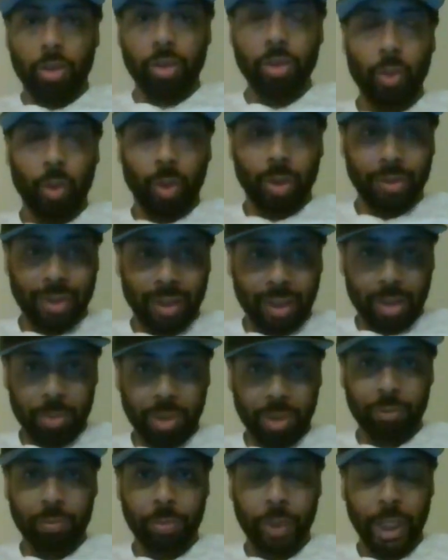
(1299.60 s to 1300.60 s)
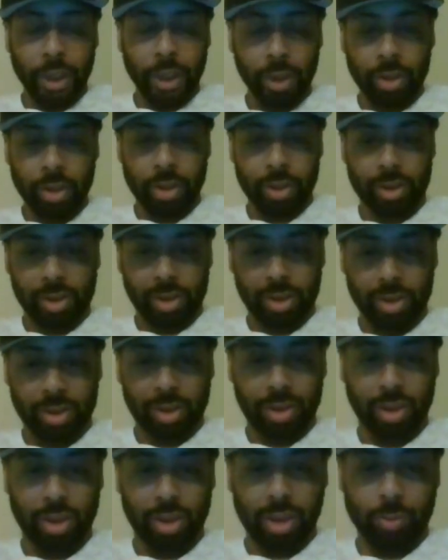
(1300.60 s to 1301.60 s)
your theme of pettiness
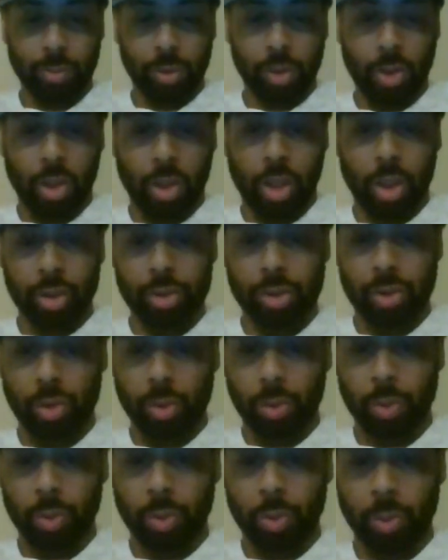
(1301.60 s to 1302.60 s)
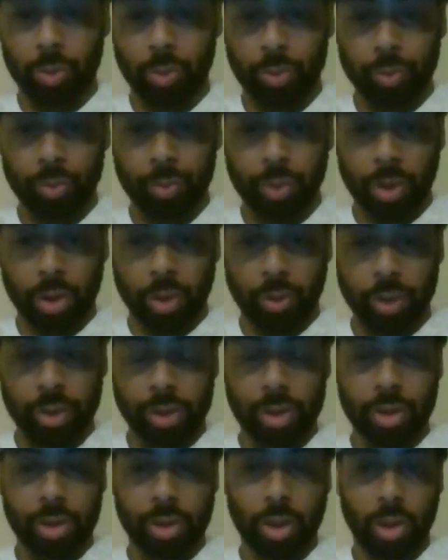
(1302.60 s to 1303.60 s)
in regards to,
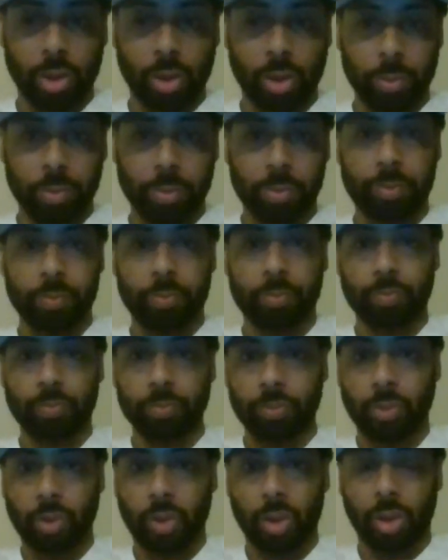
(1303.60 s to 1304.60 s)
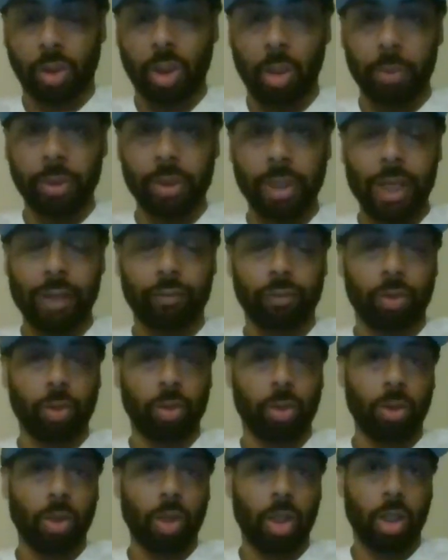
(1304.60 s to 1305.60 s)
this is him coming
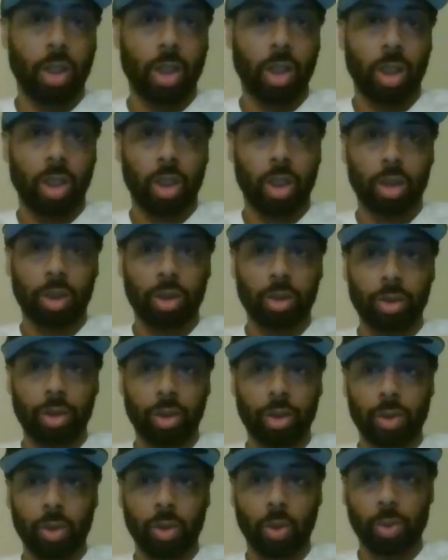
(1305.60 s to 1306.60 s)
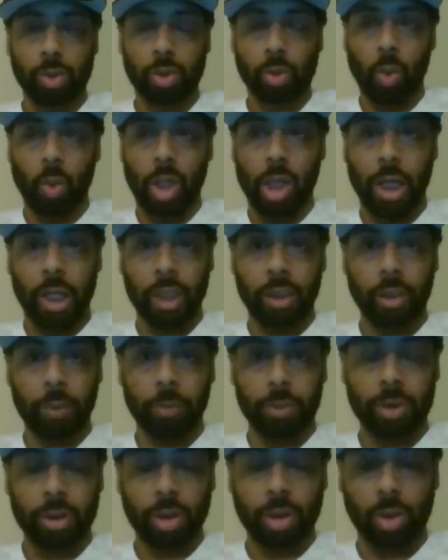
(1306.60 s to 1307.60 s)
after his old squad, in
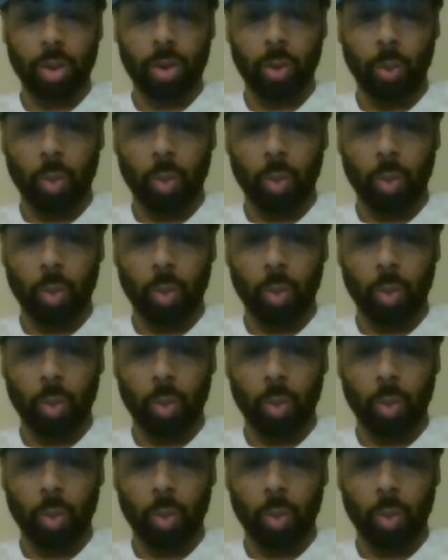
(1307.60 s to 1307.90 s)
particular